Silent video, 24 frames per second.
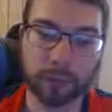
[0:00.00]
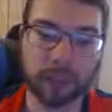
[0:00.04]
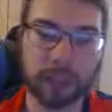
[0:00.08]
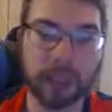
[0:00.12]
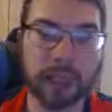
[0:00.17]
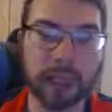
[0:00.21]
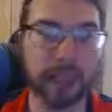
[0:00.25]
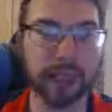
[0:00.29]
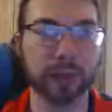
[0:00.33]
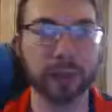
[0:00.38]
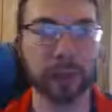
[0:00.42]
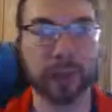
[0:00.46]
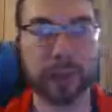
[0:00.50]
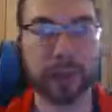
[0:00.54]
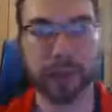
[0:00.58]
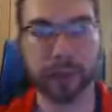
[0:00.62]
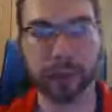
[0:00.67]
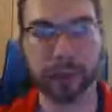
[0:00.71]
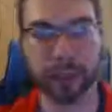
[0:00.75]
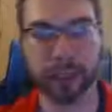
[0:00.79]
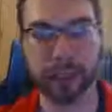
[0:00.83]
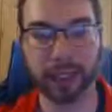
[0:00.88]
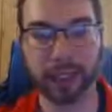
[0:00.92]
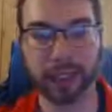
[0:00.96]
This is what I was
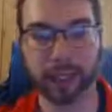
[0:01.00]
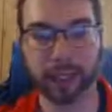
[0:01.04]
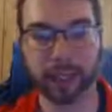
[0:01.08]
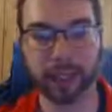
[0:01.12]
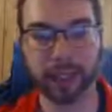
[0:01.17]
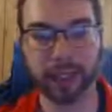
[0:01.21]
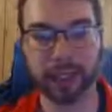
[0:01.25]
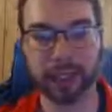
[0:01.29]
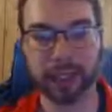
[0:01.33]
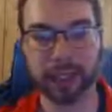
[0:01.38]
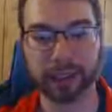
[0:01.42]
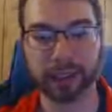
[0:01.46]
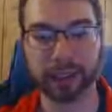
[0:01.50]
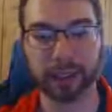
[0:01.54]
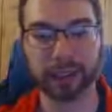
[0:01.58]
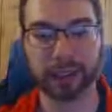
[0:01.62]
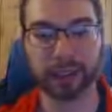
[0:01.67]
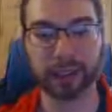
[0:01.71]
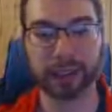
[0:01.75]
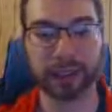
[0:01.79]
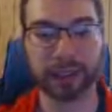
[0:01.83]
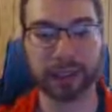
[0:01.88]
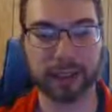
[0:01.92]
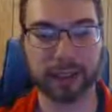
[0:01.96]
meaning.
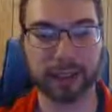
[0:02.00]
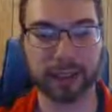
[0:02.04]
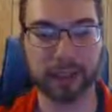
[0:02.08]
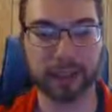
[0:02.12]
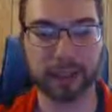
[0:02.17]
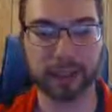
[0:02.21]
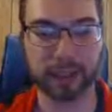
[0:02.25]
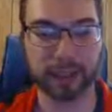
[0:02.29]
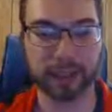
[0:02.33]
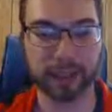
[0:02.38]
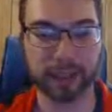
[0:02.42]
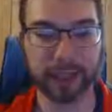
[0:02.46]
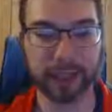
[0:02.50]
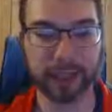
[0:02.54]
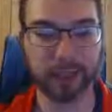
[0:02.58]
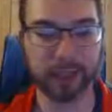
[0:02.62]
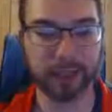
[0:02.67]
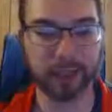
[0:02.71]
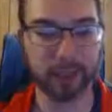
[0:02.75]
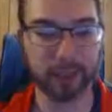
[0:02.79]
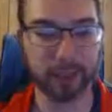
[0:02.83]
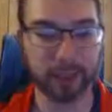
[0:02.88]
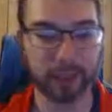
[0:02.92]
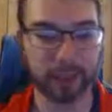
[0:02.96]
You have to
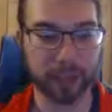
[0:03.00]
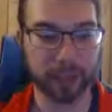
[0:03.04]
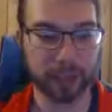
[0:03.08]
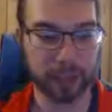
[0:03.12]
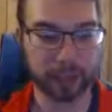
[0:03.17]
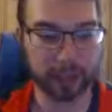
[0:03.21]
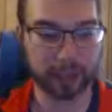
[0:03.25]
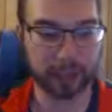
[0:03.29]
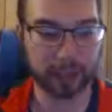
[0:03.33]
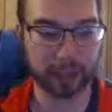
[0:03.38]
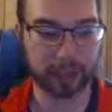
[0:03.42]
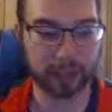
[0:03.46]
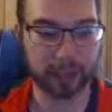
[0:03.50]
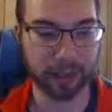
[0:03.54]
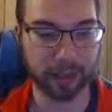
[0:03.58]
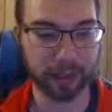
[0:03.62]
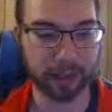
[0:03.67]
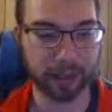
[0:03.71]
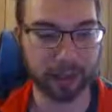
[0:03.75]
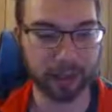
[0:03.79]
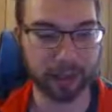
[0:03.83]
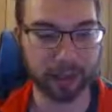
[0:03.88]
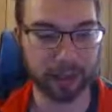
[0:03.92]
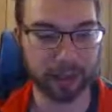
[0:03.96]
remember that
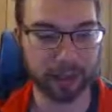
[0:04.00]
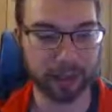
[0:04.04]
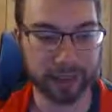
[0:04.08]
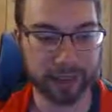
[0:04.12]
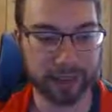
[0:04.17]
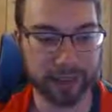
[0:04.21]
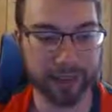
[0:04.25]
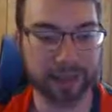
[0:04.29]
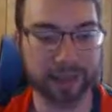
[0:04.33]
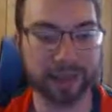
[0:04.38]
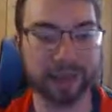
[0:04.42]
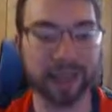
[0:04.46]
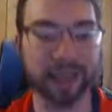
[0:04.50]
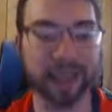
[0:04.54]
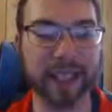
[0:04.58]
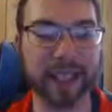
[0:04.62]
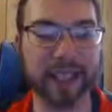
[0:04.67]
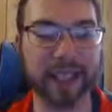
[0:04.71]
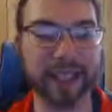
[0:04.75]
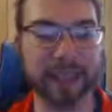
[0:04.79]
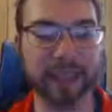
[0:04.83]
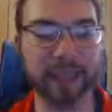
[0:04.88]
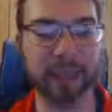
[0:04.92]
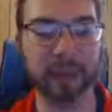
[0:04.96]
the
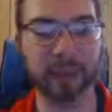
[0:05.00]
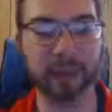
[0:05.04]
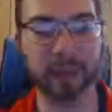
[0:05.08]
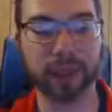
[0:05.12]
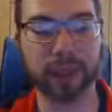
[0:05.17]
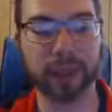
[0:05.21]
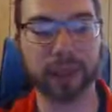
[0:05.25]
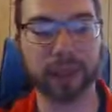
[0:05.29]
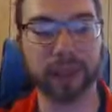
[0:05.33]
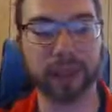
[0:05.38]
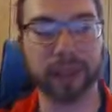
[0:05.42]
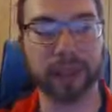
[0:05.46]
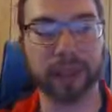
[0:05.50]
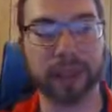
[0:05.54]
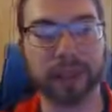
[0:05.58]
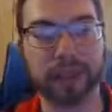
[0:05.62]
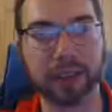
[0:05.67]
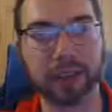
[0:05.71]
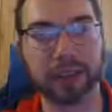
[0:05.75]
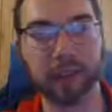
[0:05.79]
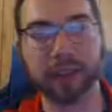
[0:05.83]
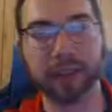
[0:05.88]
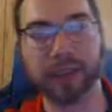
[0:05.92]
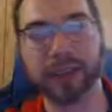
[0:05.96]
effect to bring another
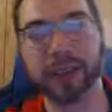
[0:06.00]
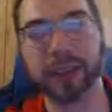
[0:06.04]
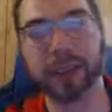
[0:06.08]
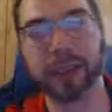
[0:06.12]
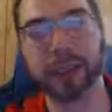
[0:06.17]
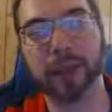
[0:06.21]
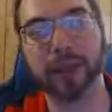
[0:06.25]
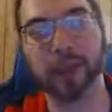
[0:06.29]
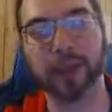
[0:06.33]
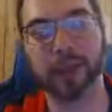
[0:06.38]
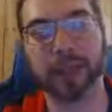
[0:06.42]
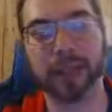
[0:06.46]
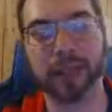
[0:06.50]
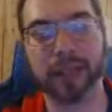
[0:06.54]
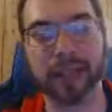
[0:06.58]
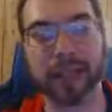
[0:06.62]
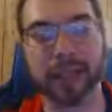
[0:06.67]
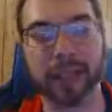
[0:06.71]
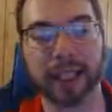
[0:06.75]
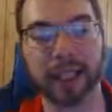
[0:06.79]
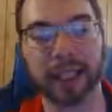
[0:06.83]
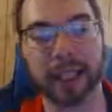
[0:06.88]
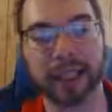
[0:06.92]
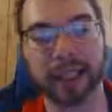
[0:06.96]
field spell from the
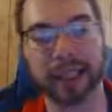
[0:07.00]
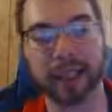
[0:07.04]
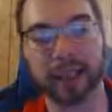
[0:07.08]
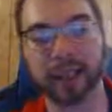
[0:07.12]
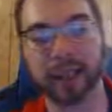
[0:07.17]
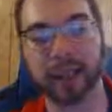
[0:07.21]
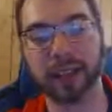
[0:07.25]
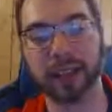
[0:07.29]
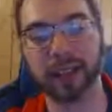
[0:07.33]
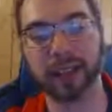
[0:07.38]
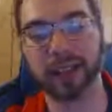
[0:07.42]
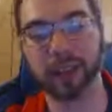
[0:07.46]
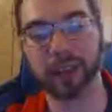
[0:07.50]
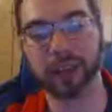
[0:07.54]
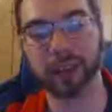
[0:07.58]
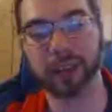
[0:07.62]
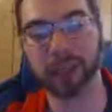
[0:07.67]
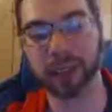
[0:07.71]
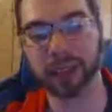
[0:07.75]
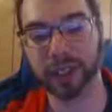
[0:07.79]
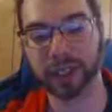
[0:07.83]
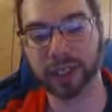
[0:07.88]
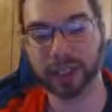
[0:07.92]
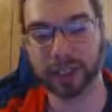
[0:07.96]
deck is on your
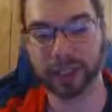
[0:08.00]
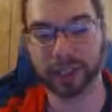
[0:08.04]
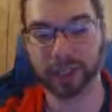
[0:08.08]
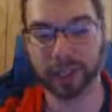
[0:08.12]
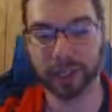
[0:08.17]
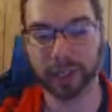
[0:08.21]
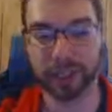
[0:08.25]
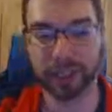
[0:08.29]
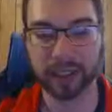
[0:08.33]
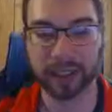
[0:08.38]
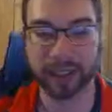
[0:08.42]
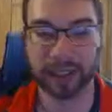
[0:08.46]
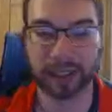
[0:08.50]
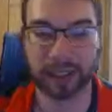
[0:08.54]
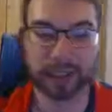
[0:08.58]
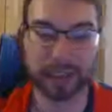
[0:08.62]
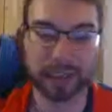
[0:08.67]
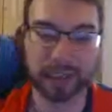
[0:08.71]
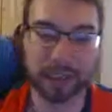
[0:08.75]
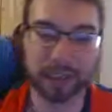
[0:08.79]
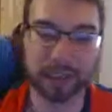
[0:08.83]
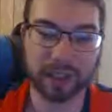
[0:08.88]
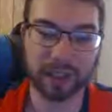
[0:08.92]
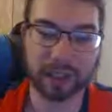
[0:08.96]
opponent's turn.
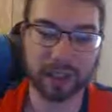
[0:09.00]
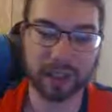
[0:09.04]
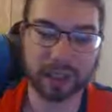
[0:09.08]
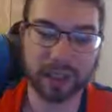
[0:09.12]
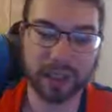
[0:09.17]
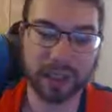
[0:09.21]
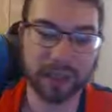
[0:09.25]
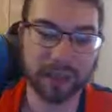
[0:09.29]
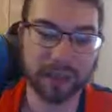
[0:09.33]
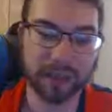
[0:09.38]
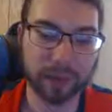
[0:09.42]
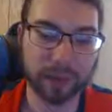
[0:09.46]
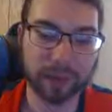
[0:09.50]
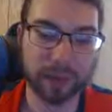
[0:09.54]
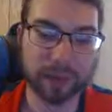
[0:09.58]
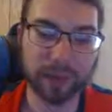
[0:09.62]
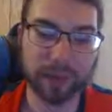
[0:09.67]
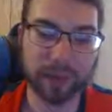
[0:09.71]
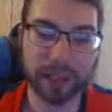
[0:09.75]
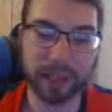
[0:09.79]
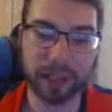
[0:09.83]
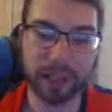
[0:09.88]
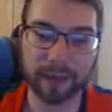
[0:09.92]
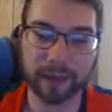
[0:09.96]
So you have to be real
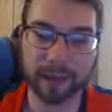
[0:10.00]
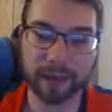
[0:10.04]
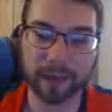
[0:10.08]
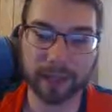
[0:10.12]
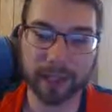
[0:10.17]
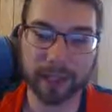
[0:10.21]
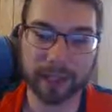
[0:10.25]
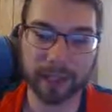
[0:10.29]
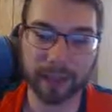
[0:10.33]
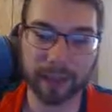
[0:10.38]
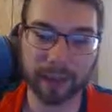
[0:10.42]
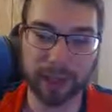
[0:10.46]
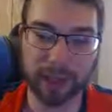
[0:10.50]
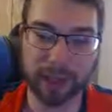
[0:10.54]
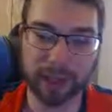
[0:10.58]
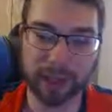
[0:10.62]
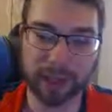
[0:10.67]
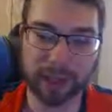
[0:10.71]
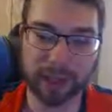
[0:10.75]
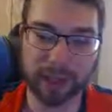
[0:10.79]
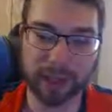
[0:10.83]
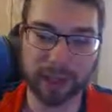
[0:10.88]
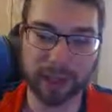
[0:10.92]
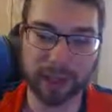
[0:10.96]
careful with how you play this
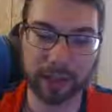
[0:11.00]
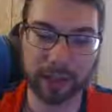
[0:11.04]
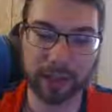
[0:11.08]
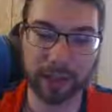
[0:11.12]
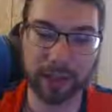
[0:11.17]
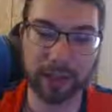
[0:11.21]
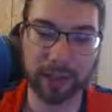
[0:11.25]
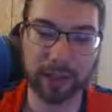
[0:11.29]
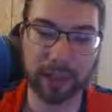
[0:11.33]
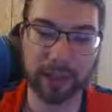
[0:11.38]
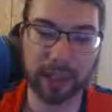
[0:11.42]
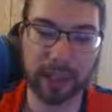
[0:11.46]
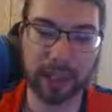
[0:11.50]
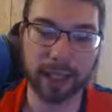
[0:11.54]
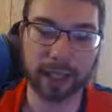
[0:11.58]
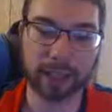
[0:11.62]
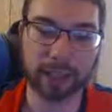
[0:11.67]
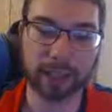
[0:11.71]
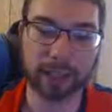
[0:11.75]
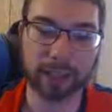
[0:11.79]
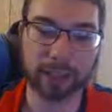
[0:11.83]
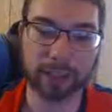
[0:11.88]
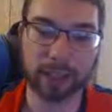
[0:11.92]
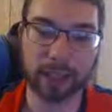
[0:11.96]
deck, or you could end
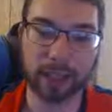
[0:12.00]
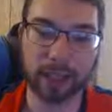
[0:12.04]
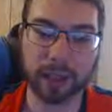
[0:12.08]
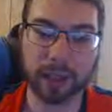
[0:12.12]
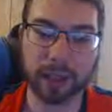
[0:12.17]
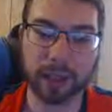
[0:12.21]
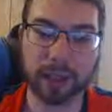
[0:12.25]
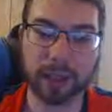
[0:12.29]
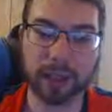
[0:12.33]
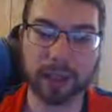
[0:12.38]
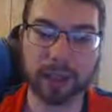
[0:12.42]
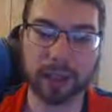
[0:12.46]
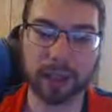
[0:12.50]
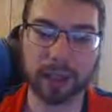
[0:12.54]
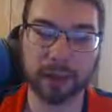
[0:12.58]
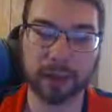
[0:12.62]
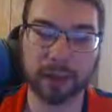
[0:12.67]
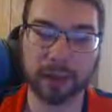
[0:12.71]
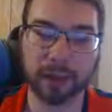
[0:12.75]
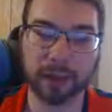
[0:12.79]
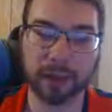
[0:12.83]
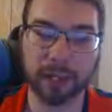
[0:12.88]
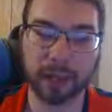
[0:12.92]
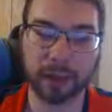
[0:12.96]
up
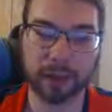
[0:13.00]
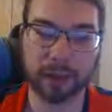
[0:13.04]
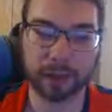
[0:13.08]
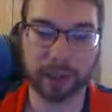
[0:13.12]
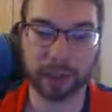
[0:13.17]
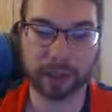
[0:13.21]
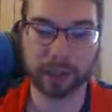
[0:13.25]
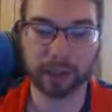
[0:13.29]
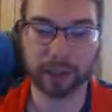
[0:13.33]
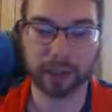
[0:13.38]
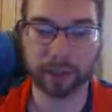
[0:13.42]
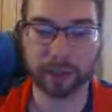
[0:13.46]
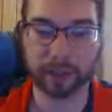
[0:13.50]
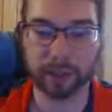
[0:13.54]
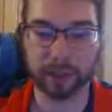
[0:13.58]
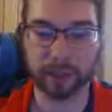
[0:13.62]
losing out on some stuff.